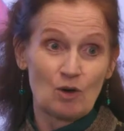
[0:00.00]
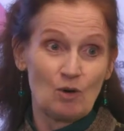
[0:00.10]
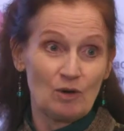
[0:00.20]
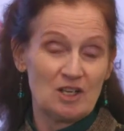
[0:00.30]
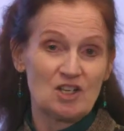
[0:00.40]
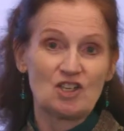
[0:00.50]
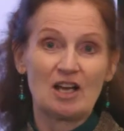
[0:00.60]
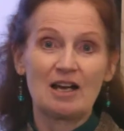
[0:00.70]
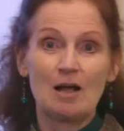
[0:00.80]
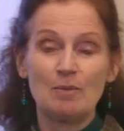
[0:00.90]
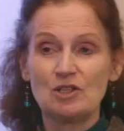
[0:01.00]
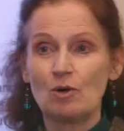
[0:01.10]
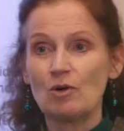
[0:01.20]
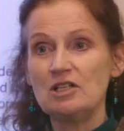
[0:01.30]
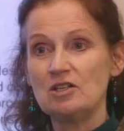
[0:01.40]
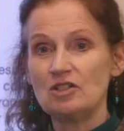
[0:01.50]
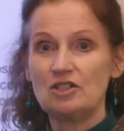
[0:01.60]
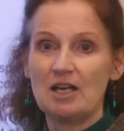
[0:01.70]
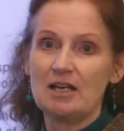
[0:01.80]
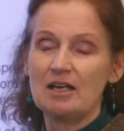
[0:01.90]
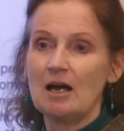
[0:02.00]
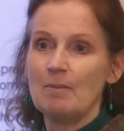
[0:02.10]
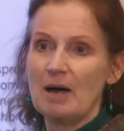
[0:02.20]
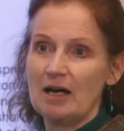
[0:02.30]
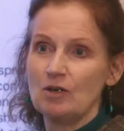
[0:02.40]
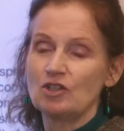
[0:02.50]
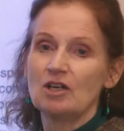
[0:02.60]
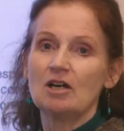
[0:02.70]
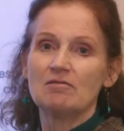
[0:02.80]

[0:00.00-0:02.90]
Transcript: Cornish and I'll be talking to you today about